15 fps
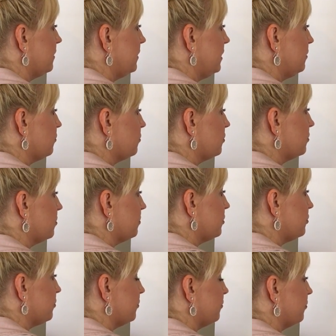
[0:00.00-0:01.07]
that these are just a
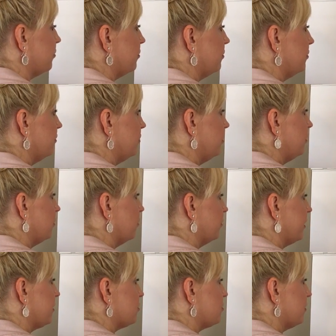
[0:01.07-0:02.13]
bunch of, you
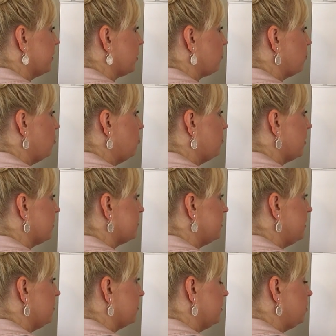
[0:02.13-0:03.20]
know, angelic robots
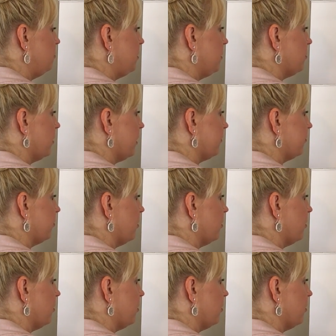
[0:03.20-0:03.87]
either. These people have